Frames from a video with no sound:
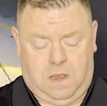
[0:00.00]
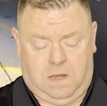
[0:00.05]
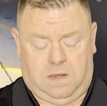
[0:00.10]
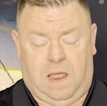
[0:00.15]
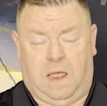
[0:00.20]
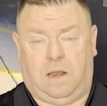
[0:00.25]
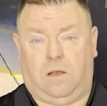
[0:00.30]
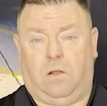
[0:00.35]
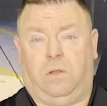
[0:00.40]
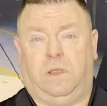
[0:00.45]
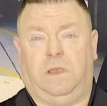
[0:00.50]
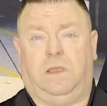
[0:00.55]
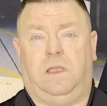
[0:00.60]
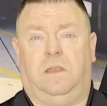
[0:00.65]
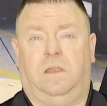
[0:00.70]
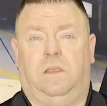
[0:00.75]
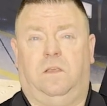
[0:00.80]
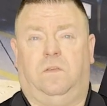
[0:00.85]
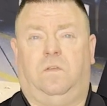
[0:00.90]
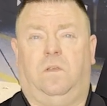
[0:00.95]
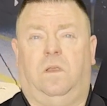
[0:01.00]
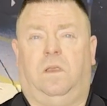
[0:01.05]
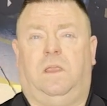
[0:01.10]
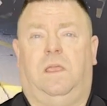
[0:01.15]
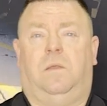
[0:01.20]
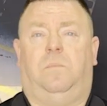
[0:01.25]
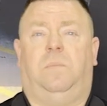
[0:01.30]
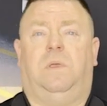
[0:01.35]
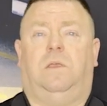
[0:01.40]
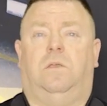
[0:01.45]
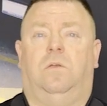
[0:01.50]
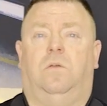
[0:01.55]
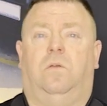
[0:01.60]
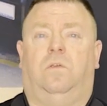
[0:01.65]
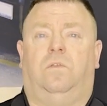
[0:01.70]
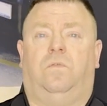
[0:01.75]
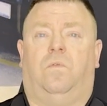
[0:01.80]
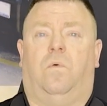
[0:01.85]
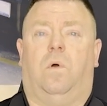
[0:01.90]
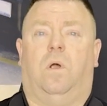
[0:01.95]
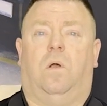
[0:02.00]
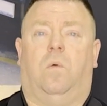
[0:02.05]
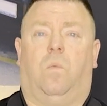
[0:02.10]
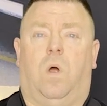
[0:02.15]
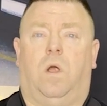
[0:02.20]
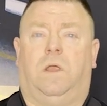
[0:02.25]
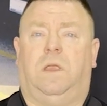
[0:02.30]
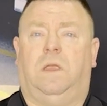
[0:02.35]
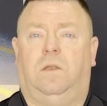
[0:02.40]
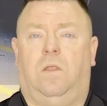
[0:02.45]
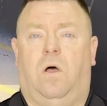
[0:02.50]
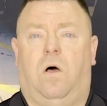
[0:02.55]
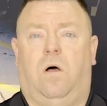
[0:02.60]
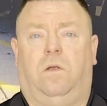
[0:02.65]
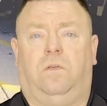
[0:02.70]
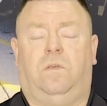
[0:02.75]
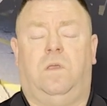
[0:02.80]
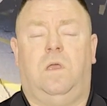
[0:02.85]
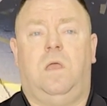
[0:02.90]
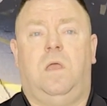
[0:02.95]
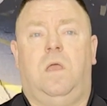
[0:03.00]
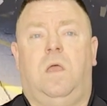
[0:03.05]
Not only can this kit be used for working dogs,